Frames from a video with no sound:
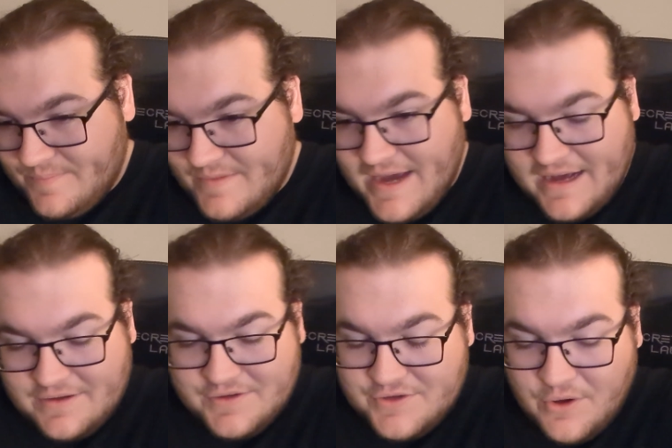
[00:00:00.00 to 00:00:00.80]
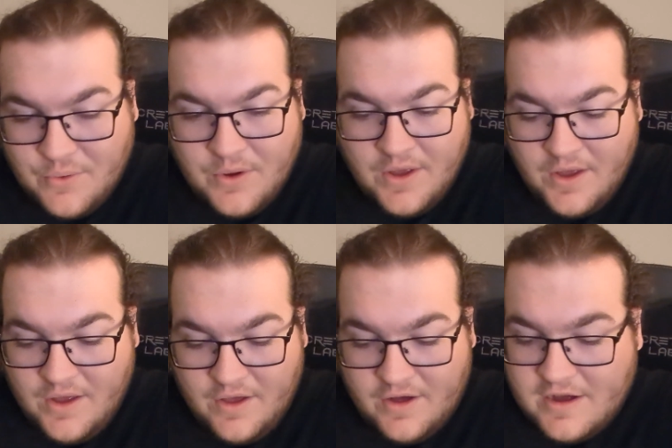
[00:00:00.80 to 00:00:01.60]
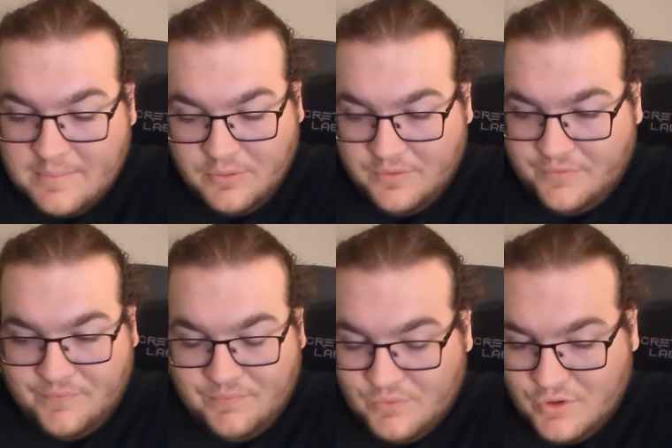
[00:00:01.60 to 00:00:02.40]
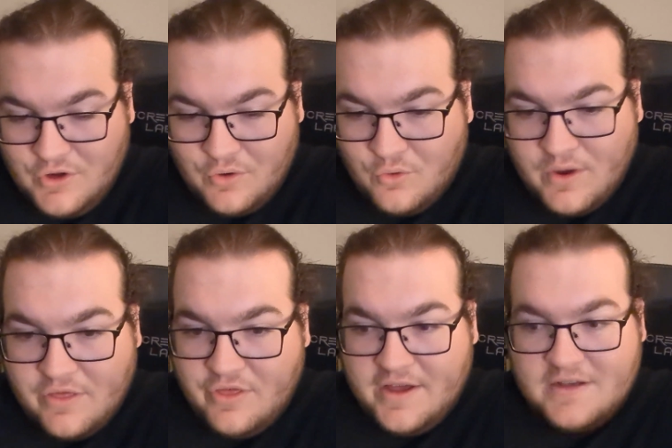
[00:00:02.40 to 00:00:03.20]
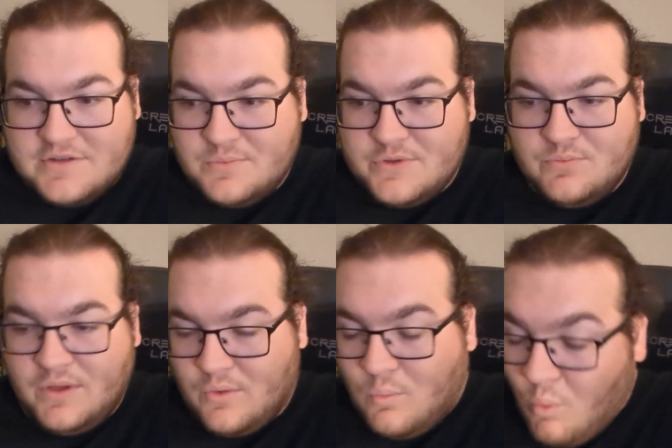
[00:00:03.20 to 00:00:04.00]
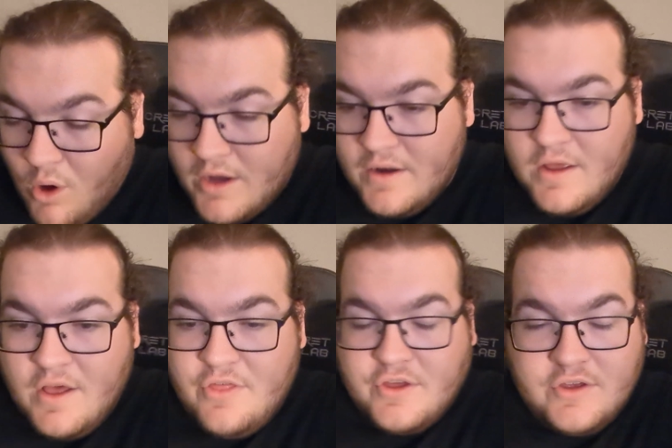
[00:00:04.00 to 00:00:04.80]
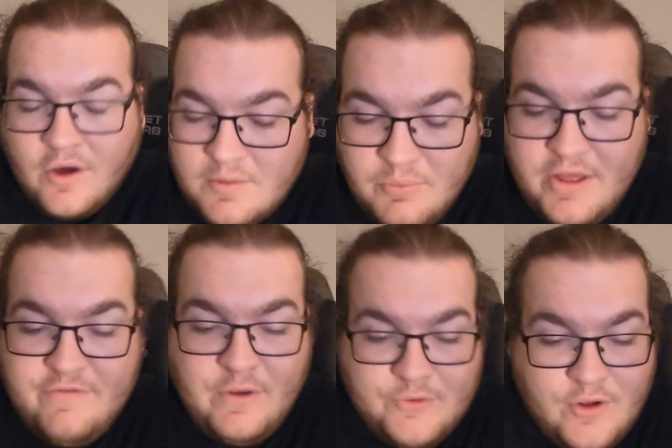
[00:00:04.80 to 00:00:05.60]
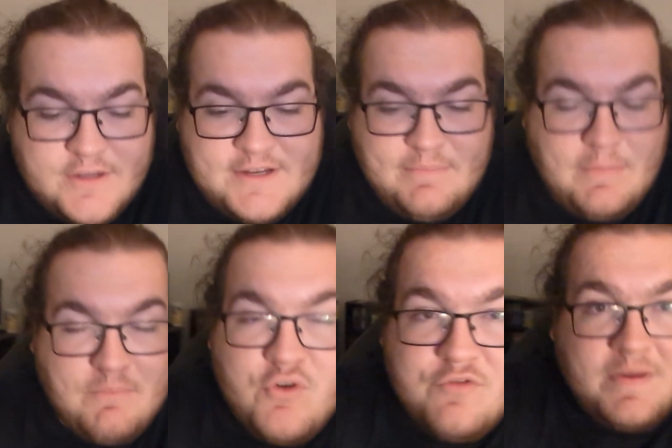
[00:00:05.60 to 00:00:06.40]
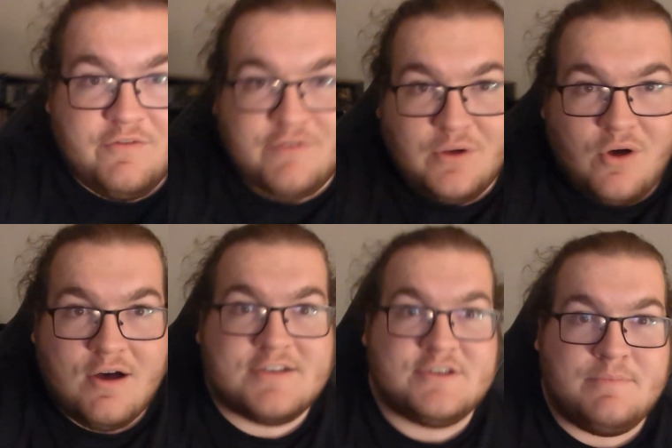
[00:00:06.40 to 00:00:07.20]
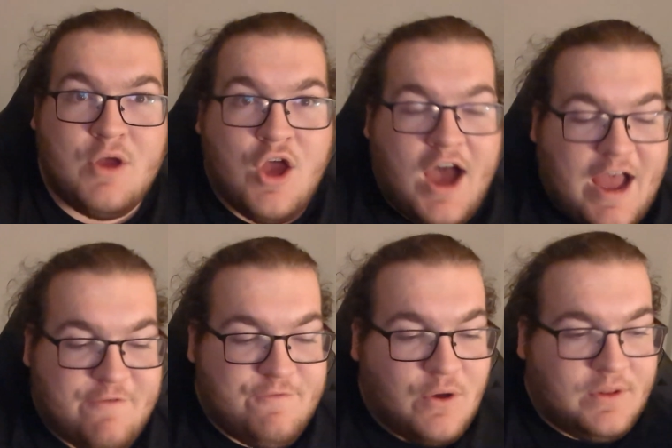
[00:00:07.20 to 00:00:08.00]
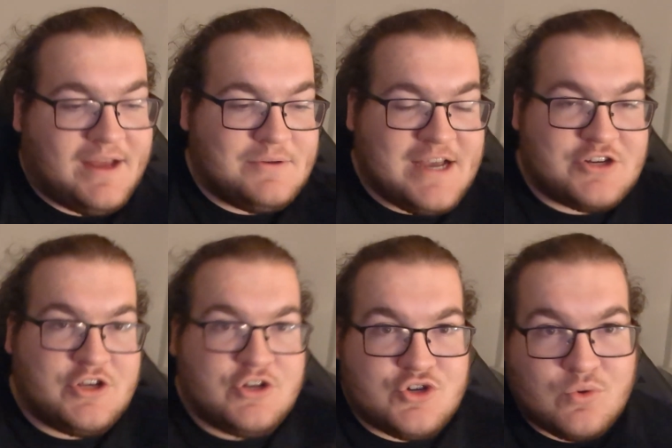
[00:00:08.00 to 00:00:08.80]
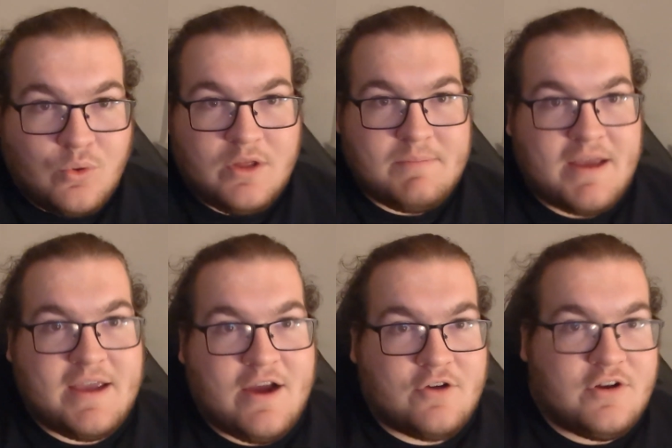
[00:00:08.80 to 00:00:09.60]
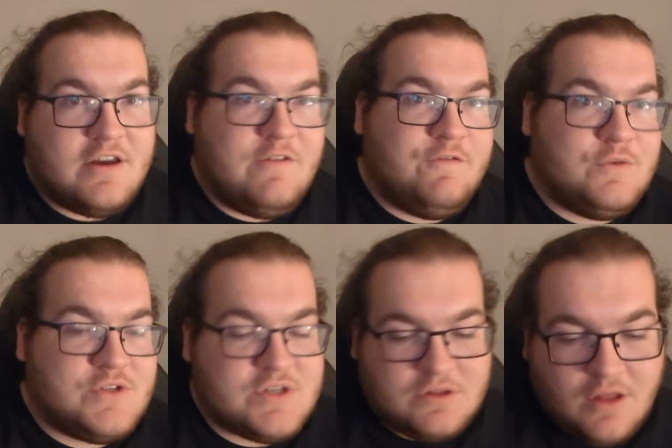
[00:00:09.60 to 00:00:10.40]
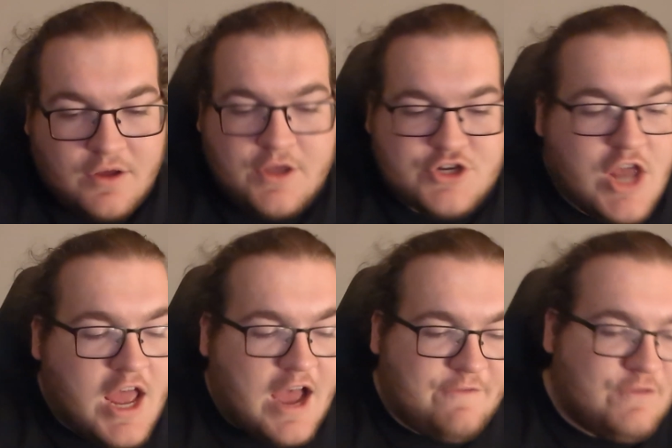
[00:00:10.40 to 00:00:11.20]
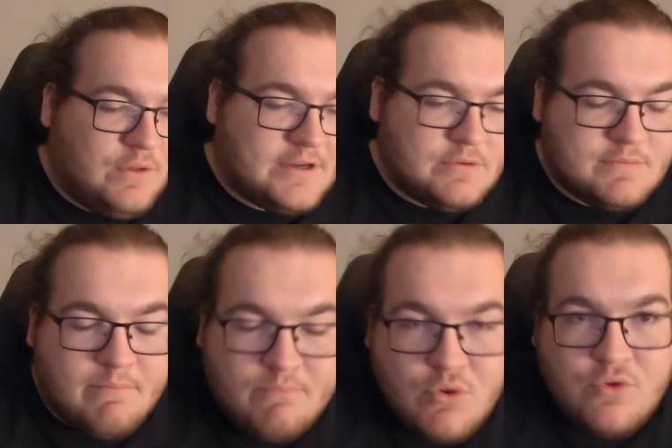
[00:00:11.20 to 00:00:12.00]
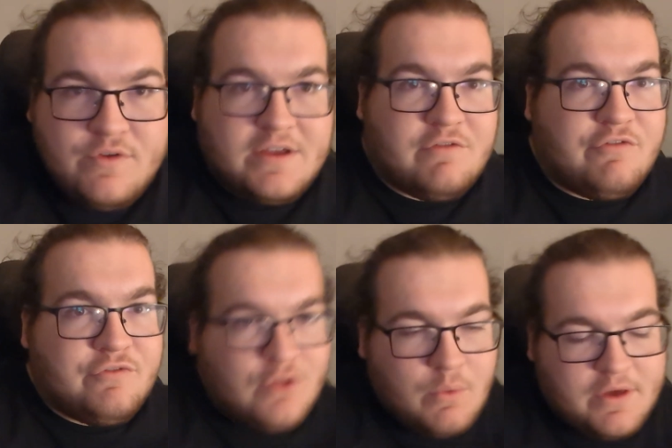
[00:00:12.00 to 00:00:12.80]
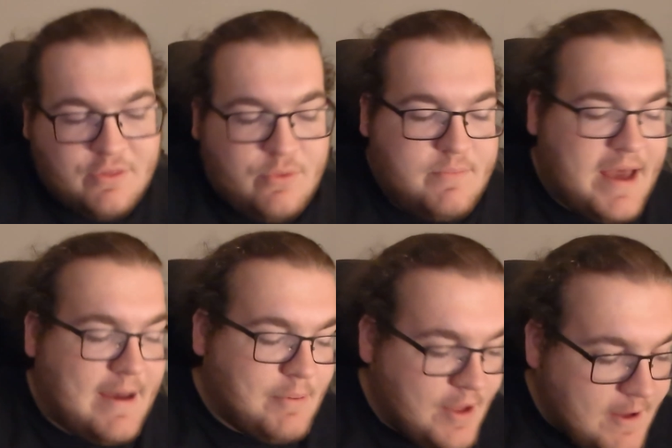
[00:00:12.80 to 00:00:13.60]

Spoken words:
yeah, so a couple of quick things was like, one, the gunplay felt awesome, the movement felt awesome. I felt like I was actually controlling my character. I didn't feel sluggish. I felt like I was moving and flowing through the map.